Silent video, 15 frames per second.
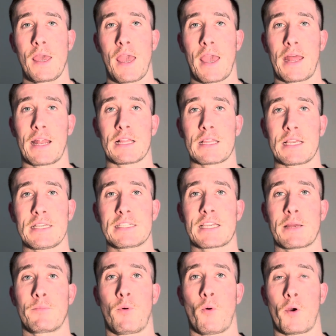and at least
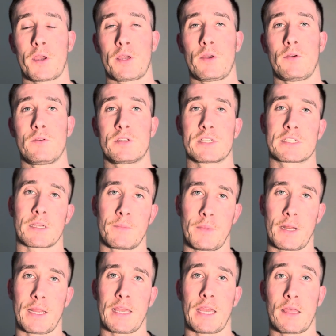can point you to
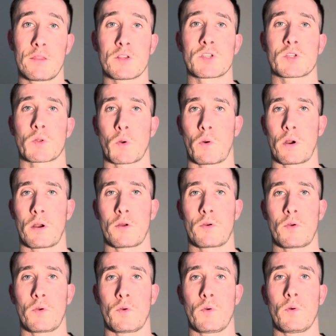somebody in the store
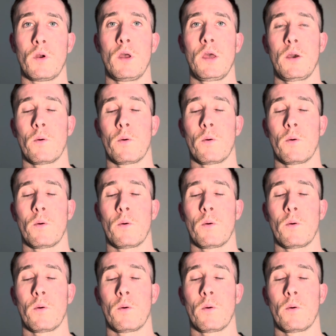who